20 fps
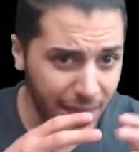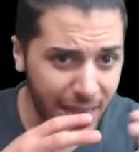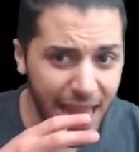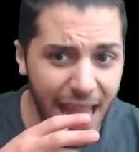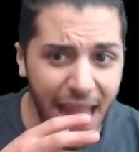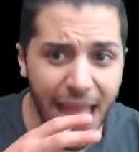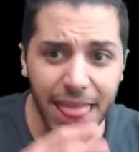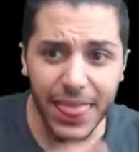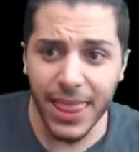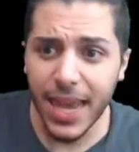
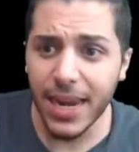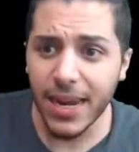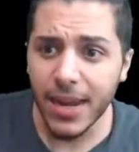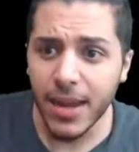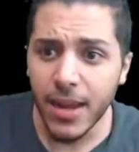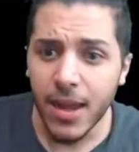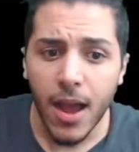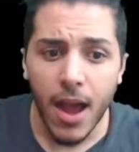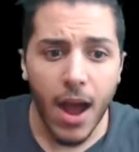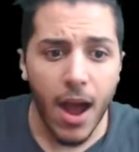and then
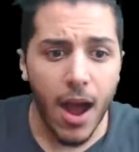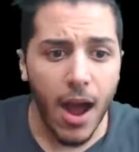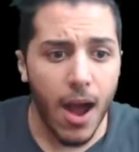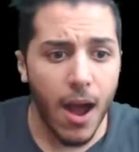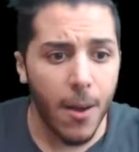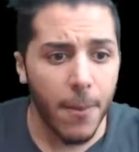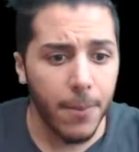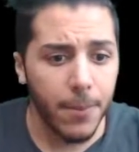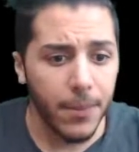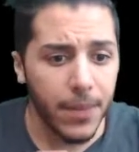
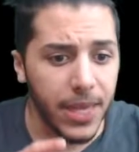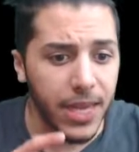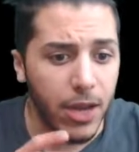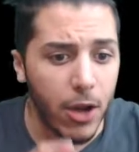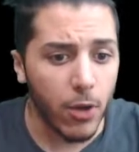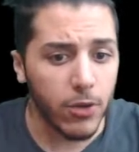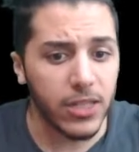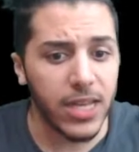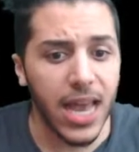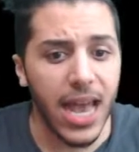he
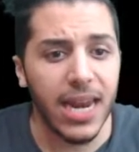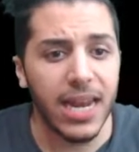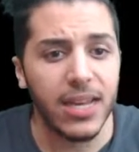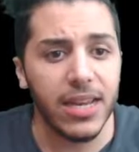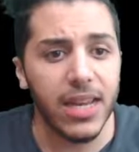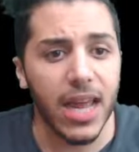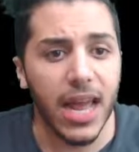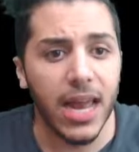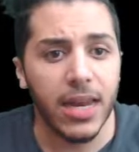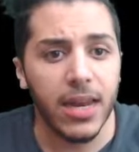goes ahead
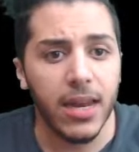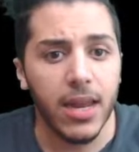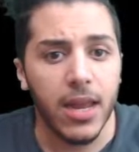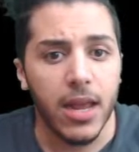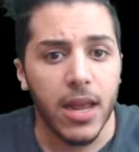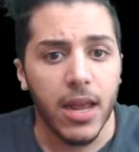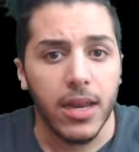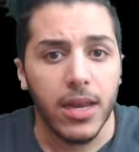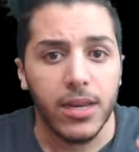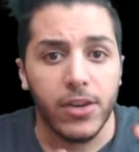and
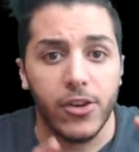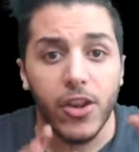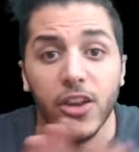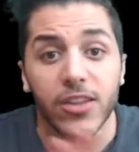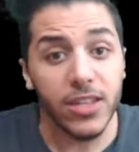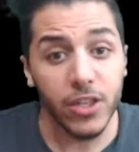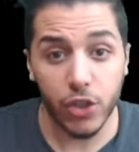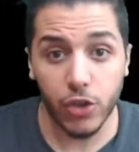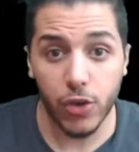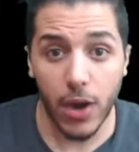
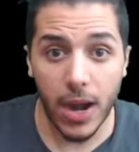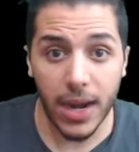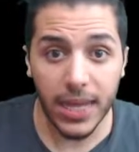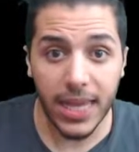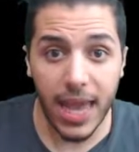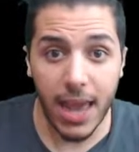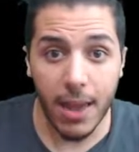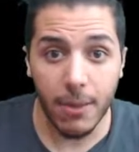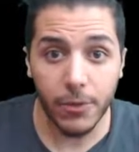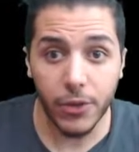doesn't try to
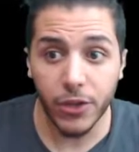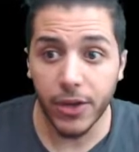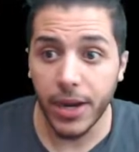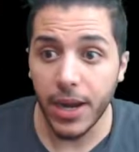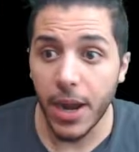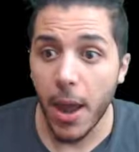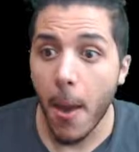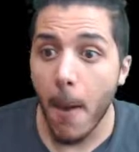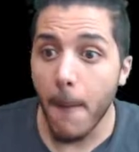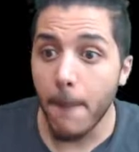capture it.
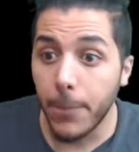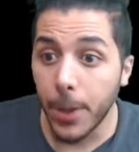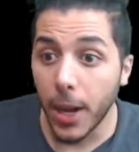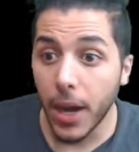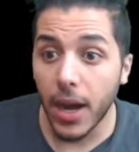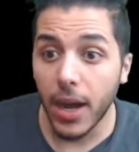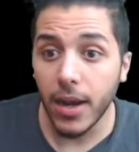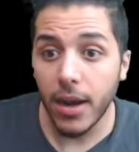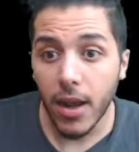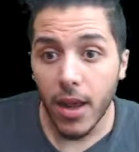
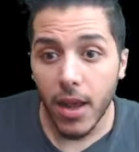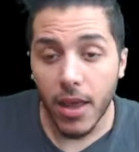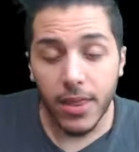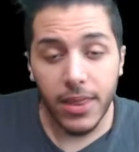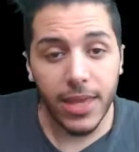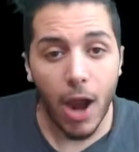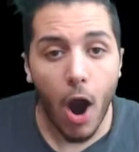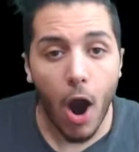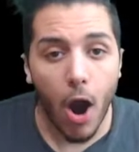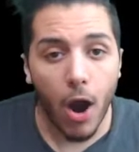But
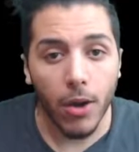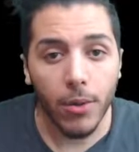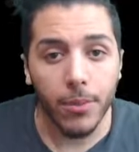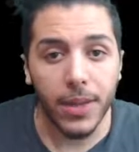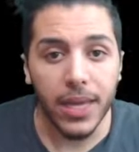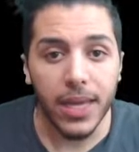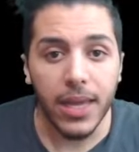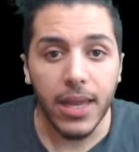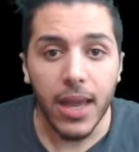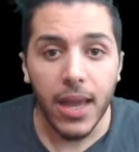the
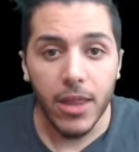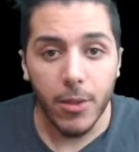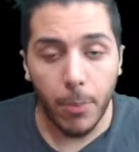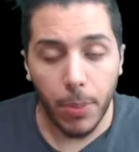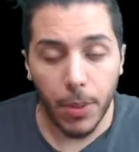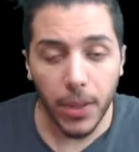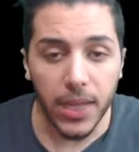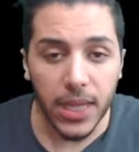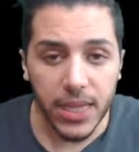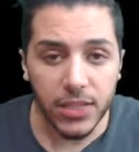army, the
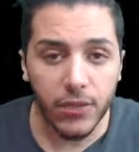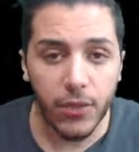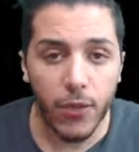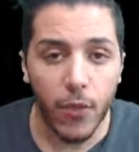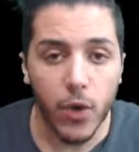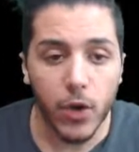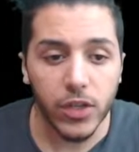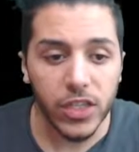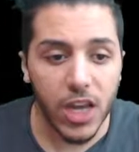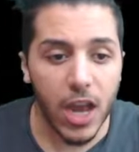police
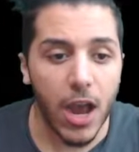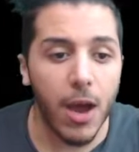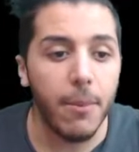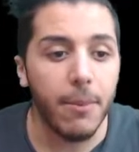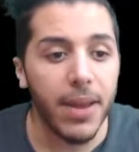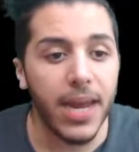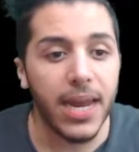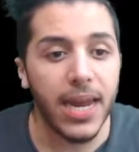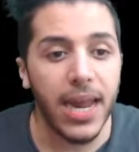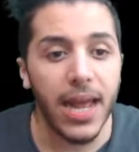force, come
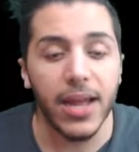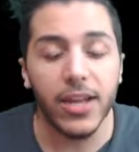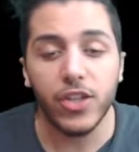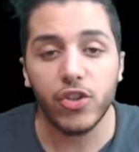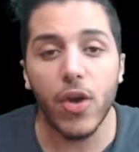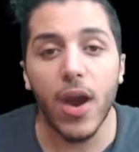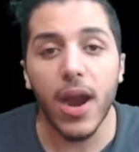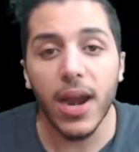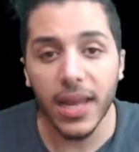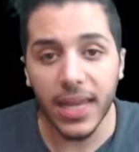in and
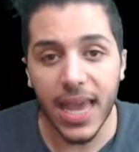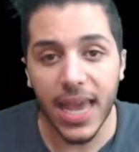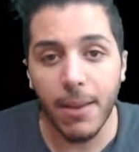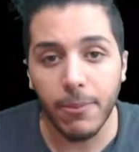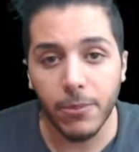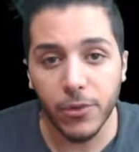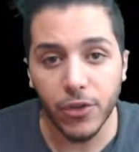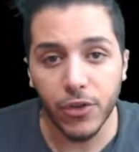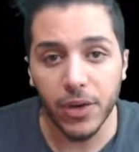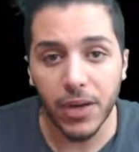try to
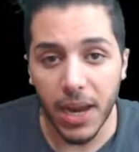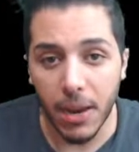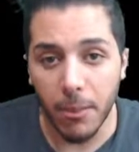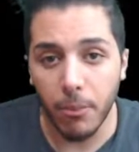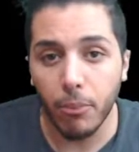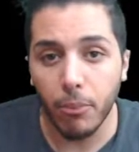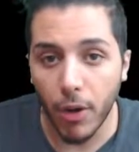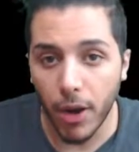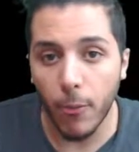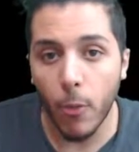capture it and,
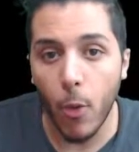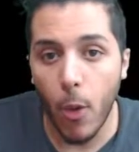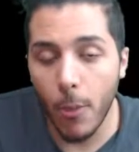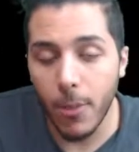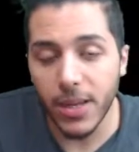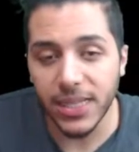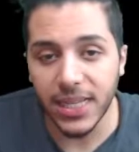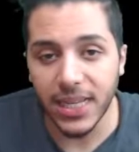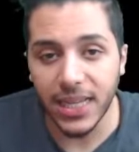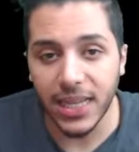well,
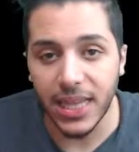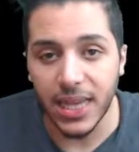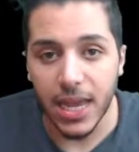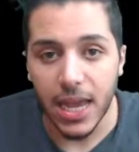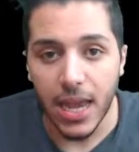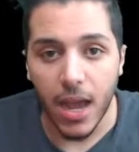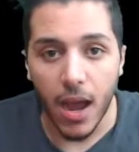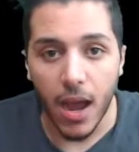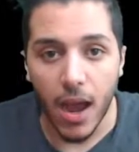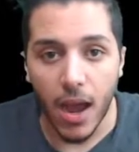basically
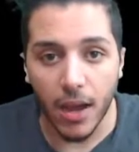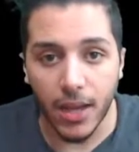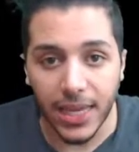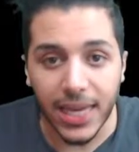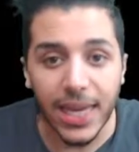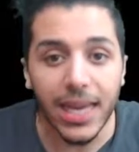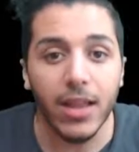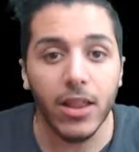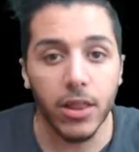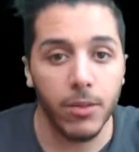
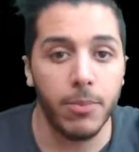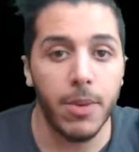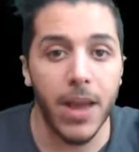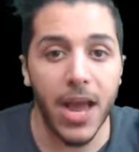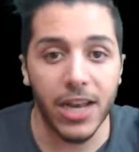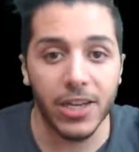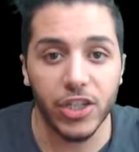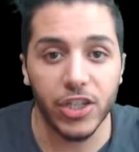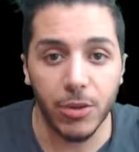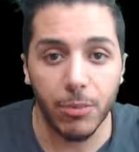kill the
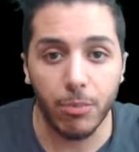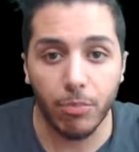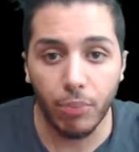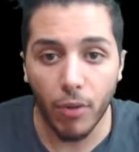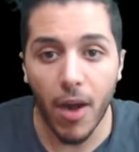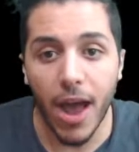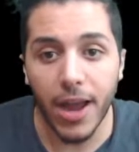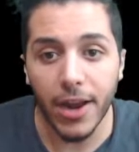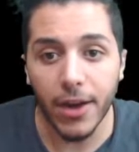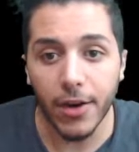Bastion
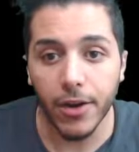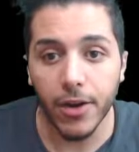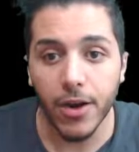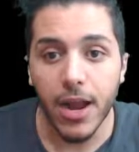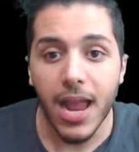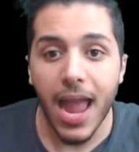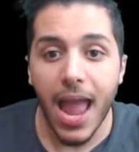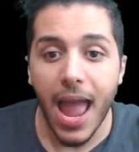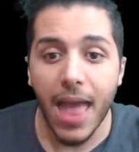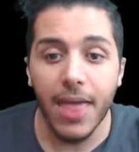prior.
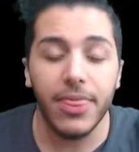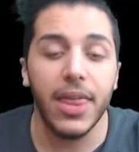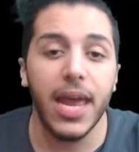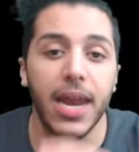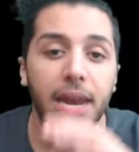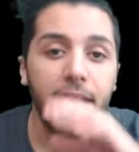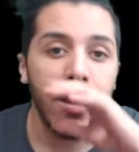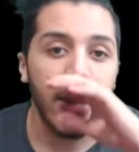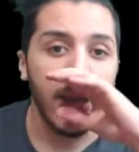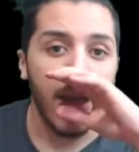And
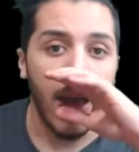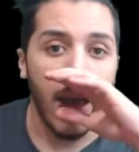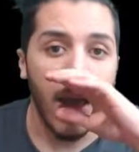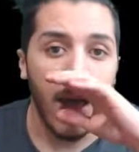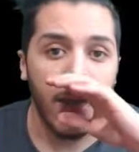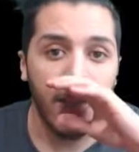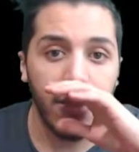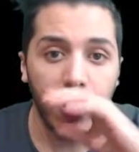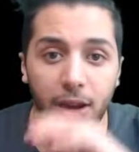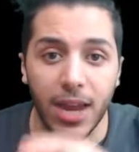then
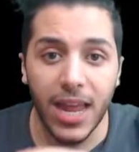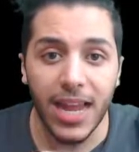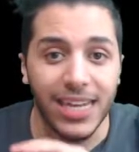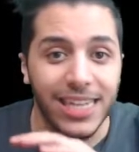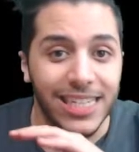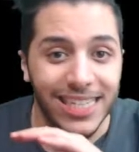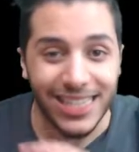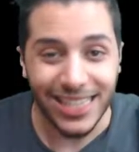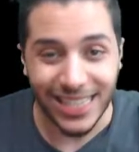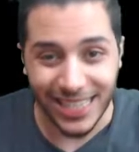they're like,
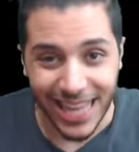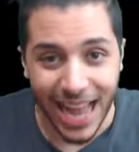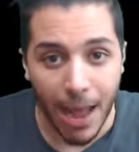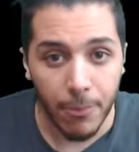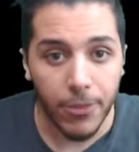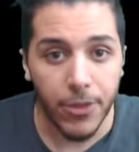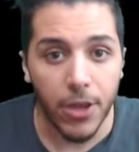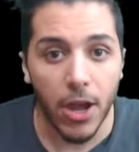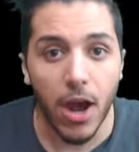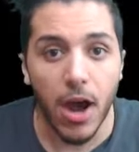
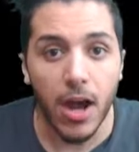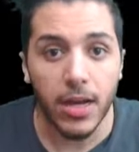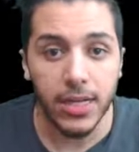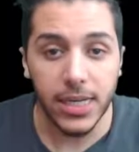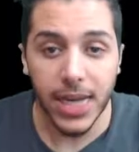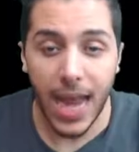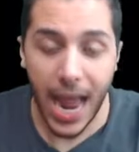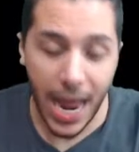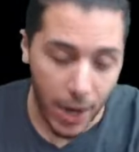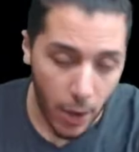"Stop the
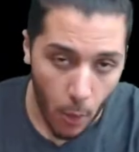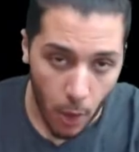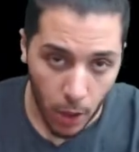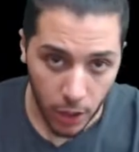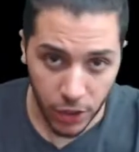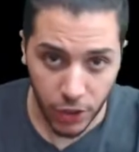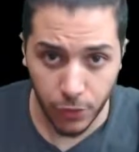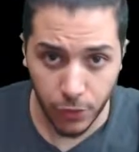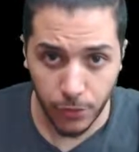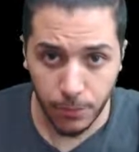hunt. I don't
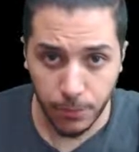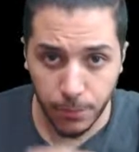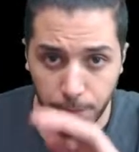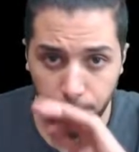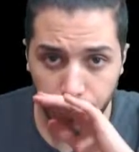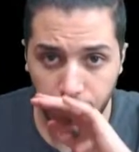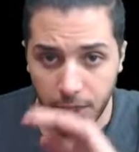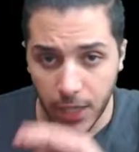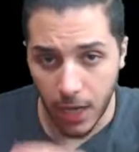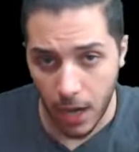want you
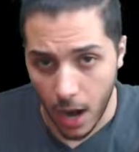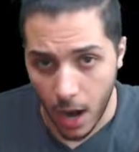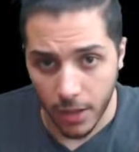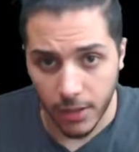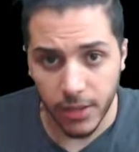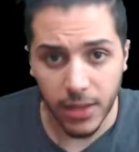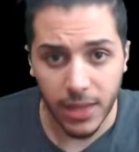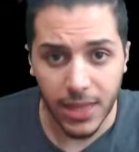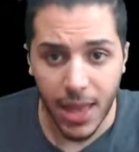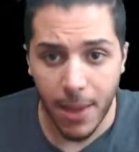to hunt
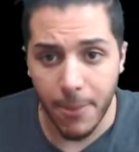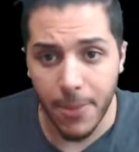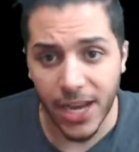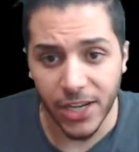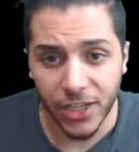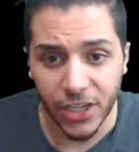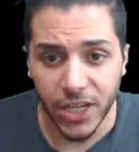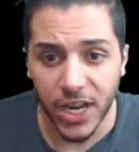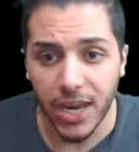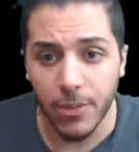that
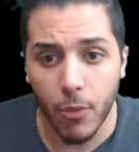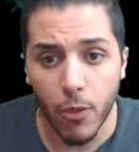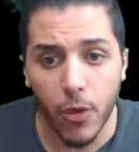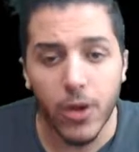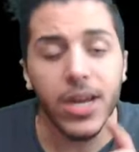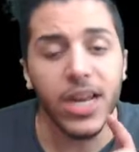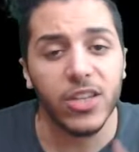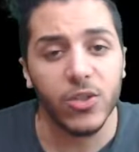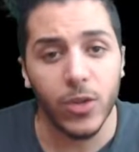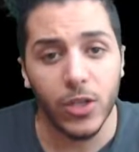Bastion anymore."
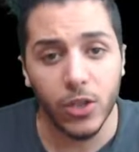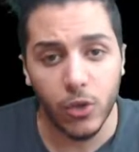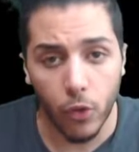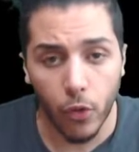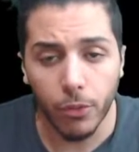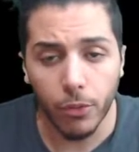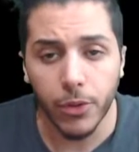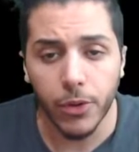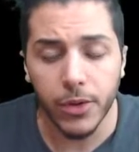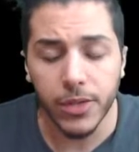That's what
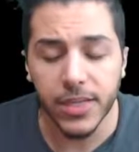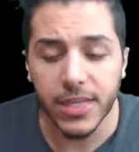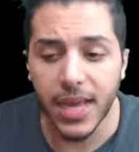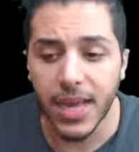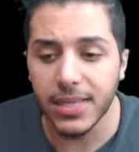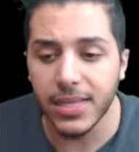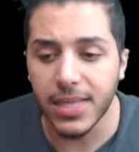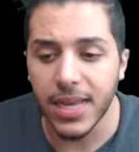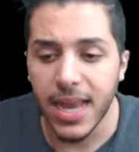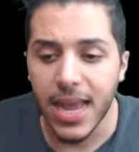Torbjorn
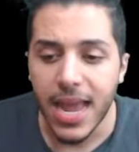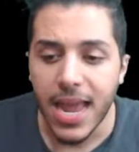says.